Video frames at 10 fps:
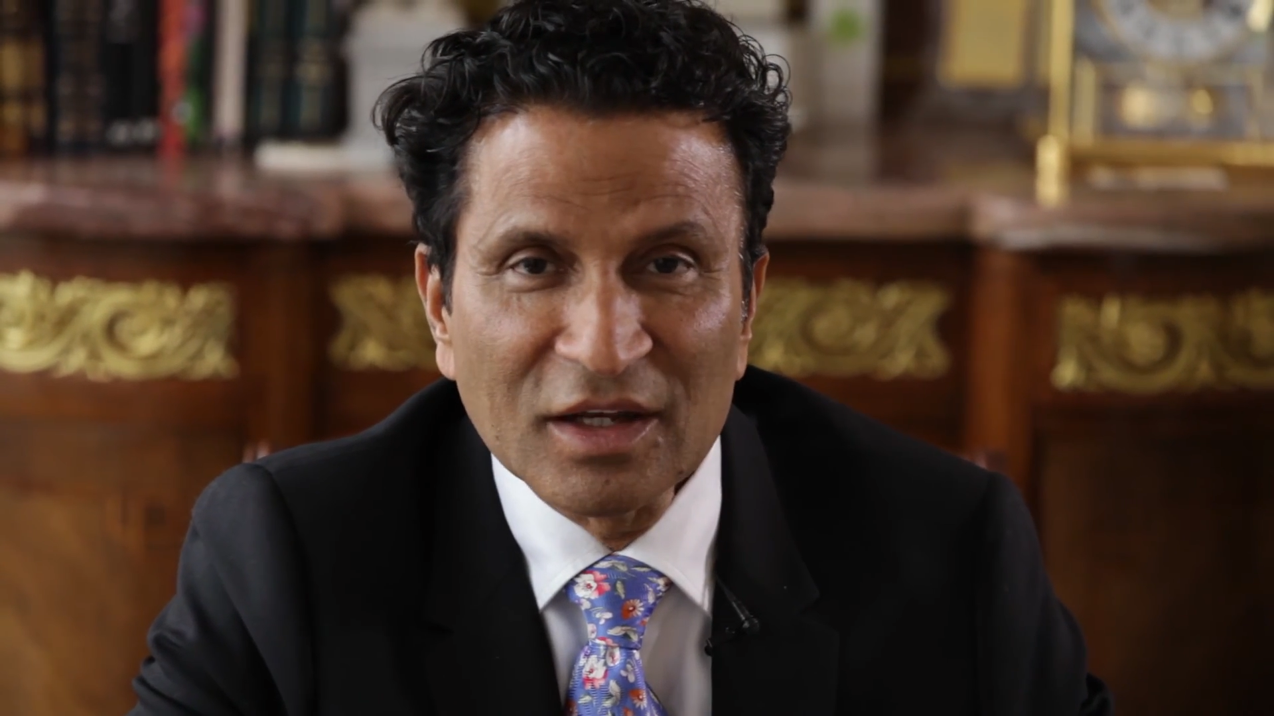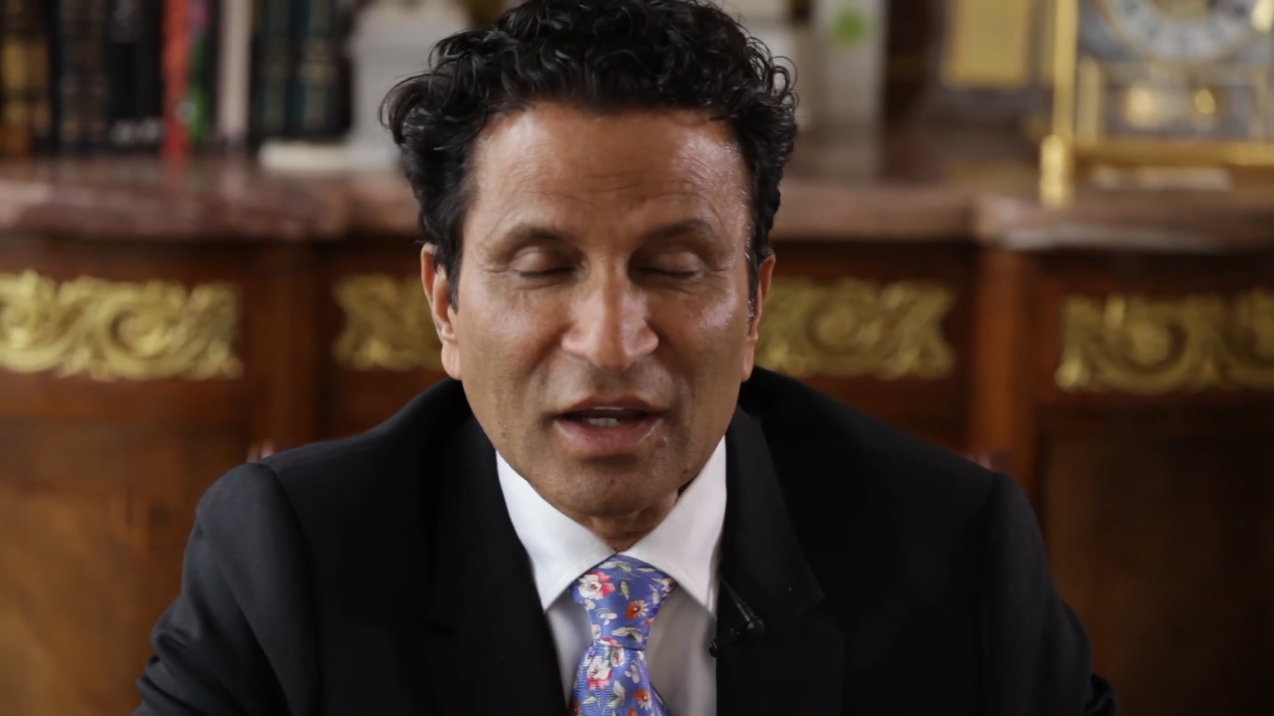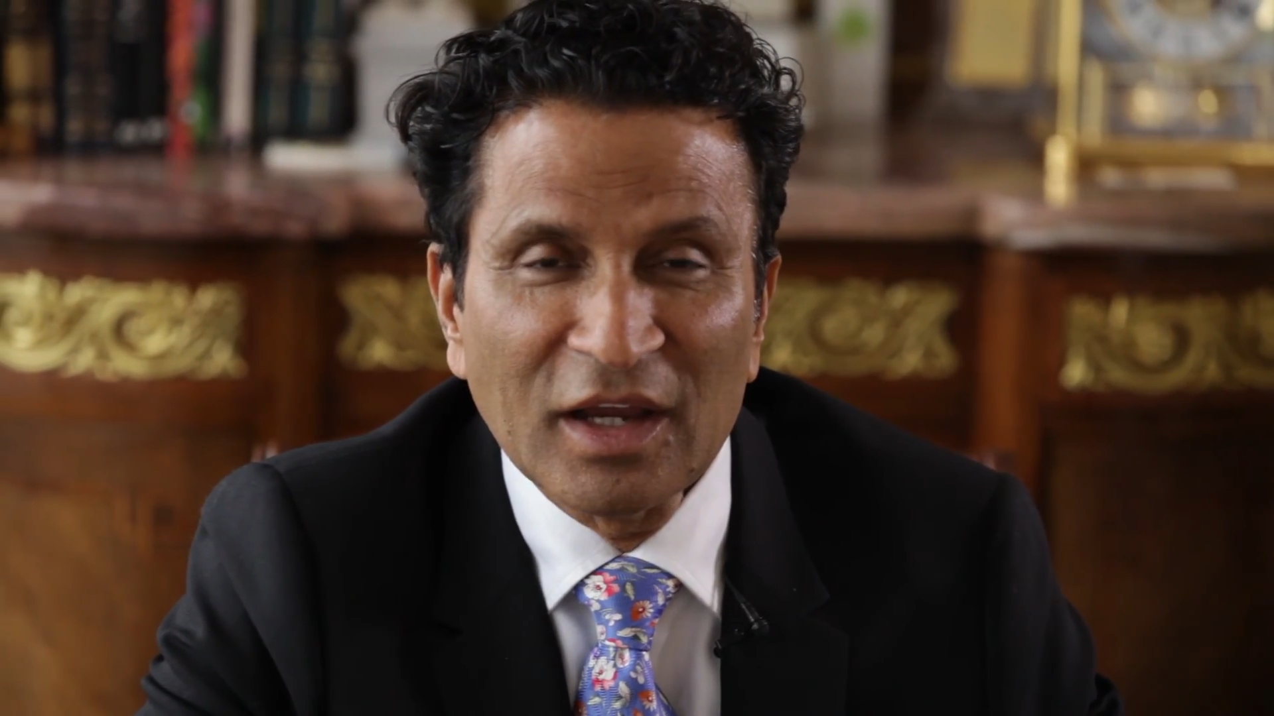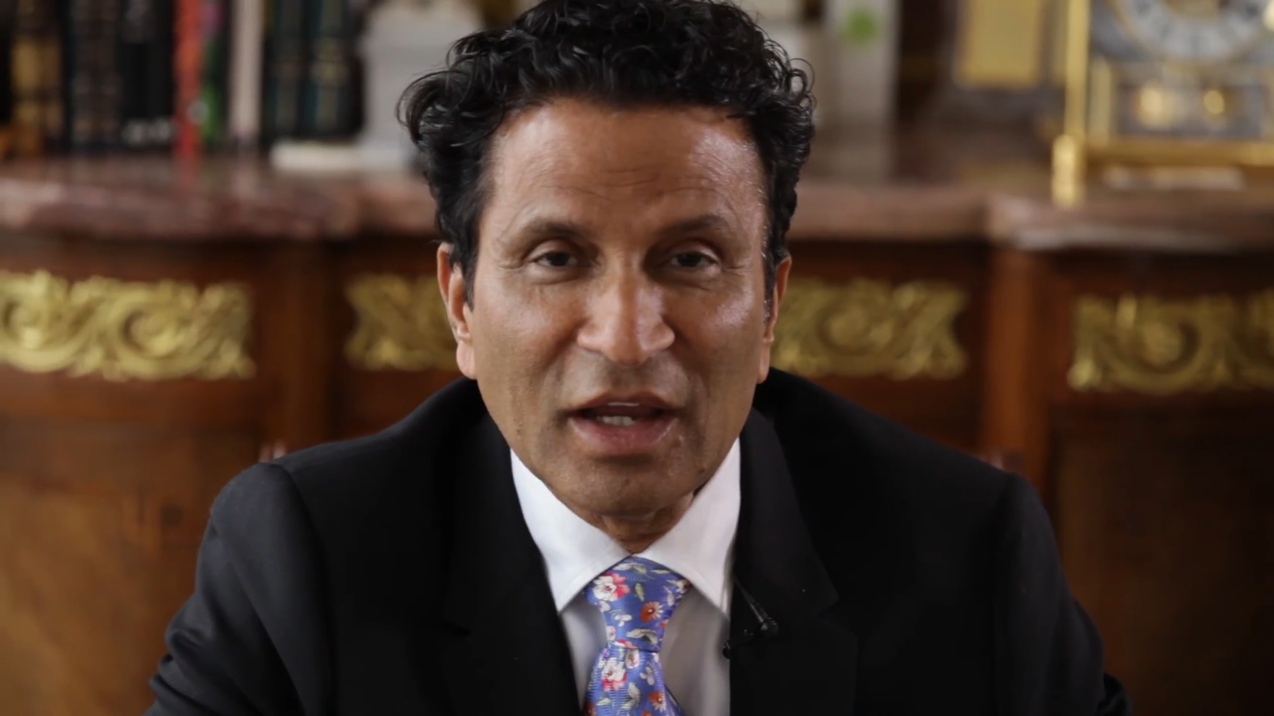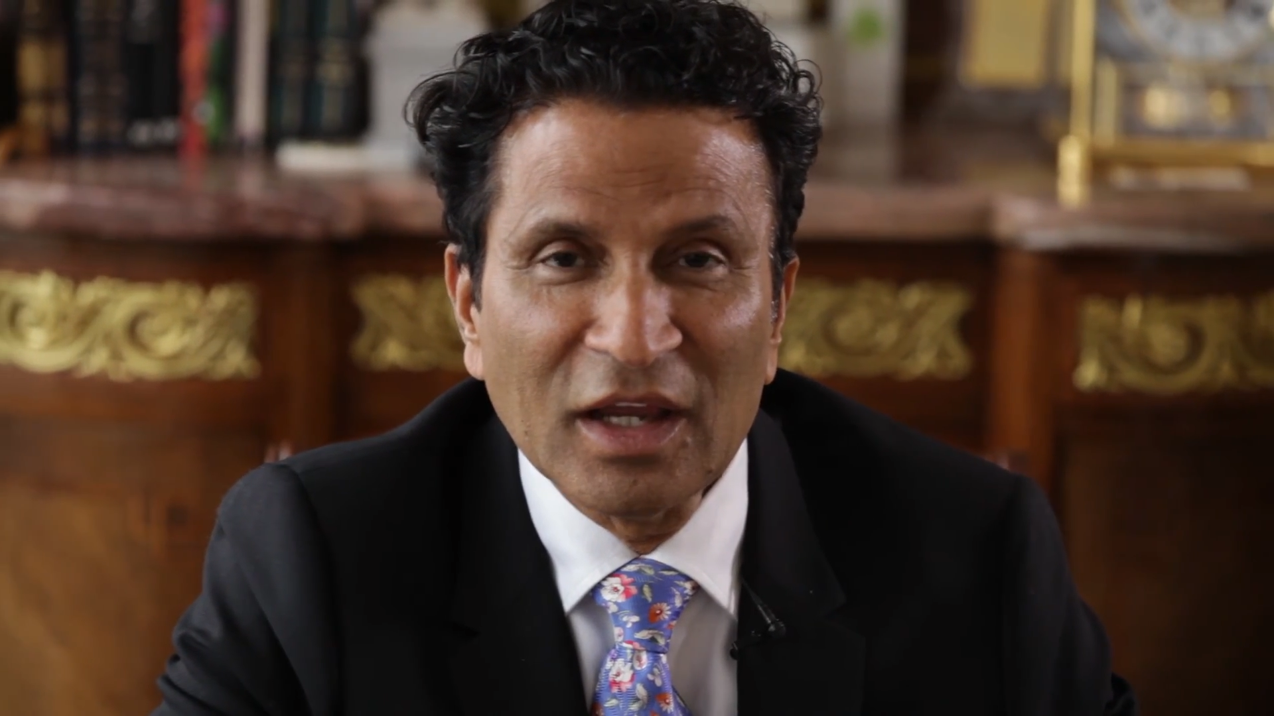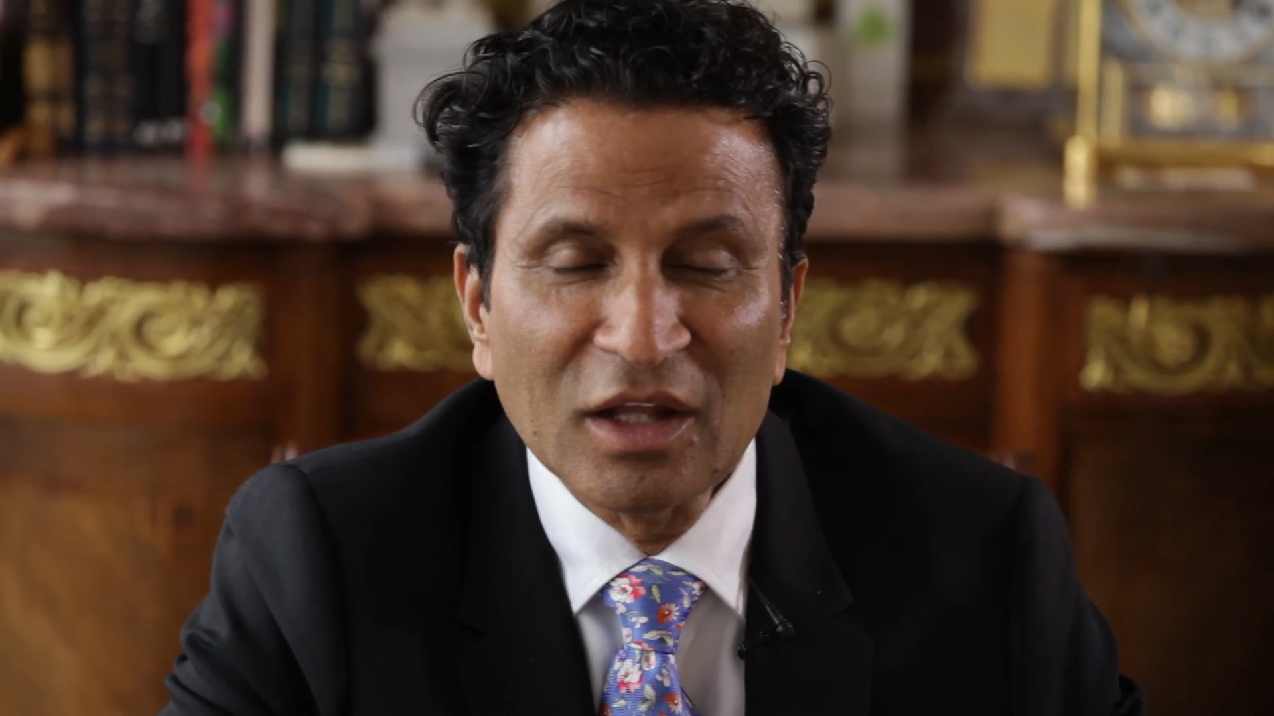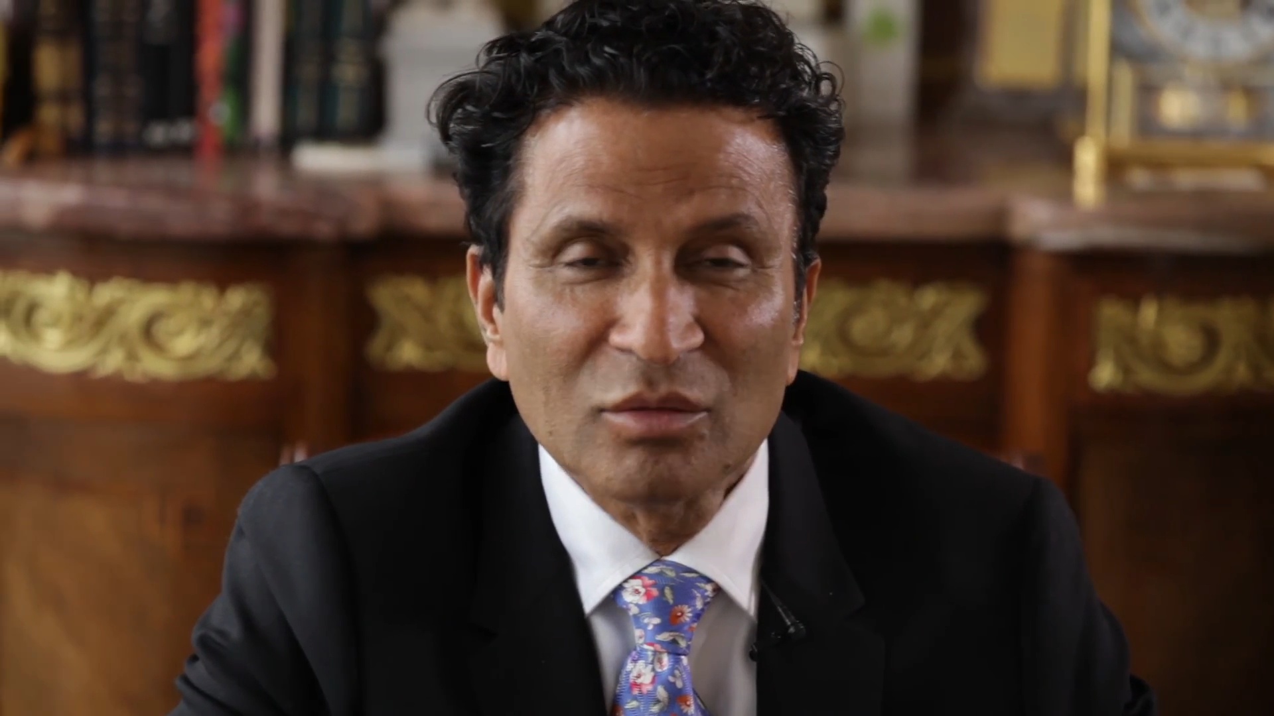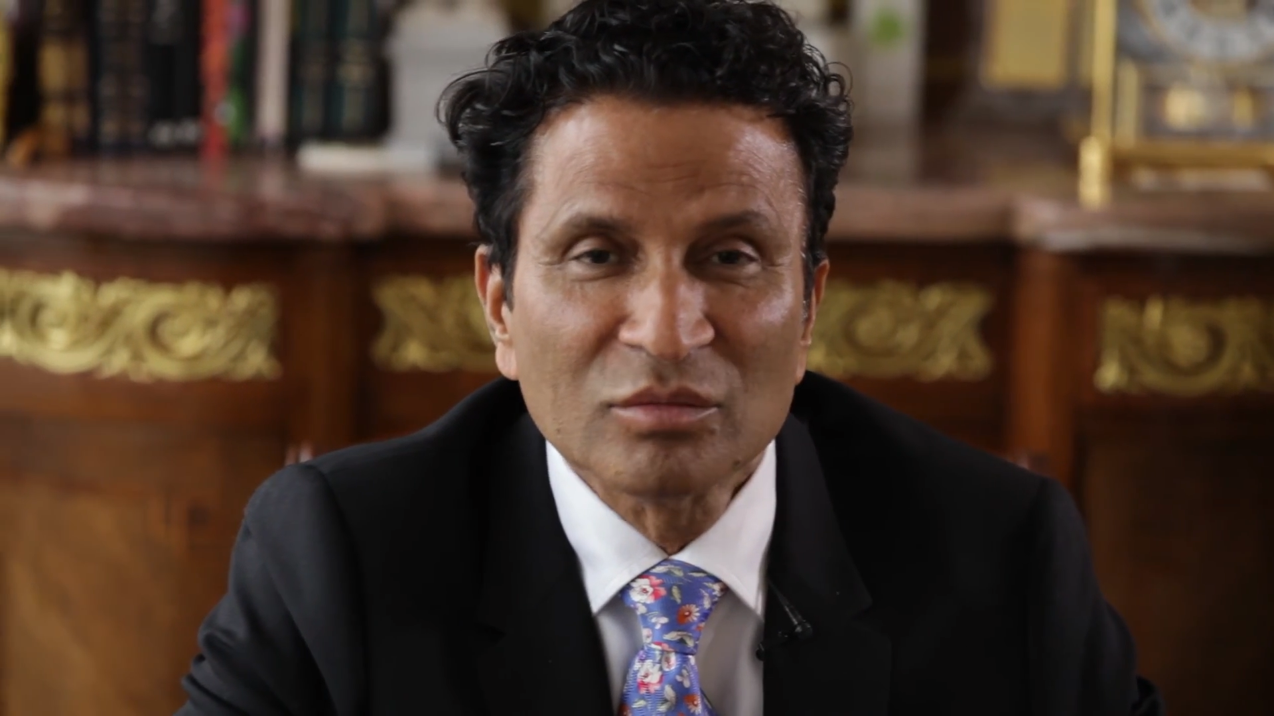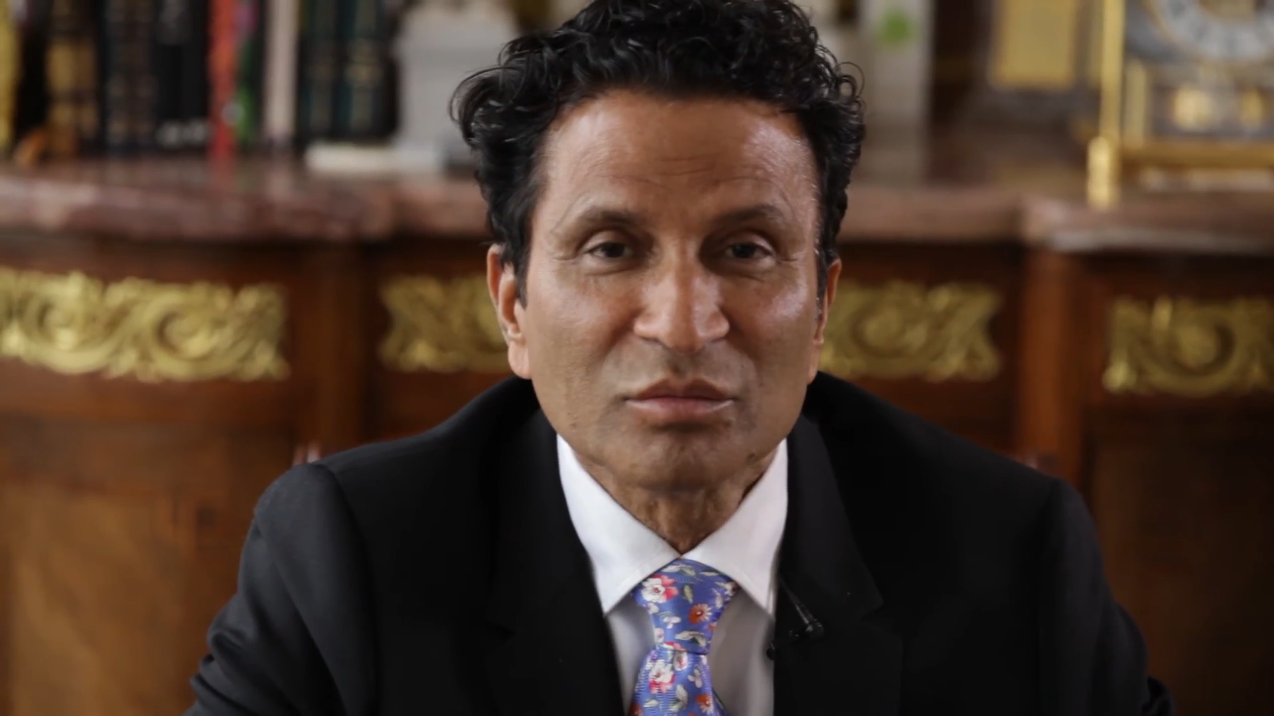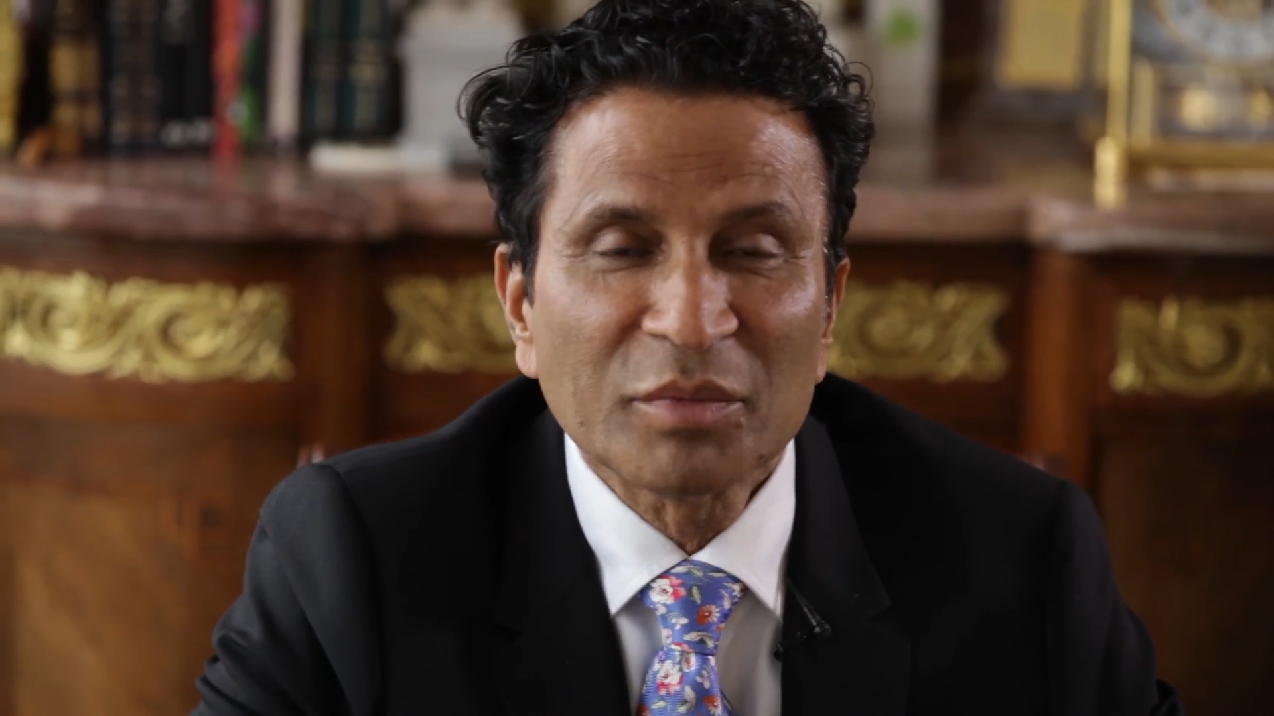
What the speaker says: and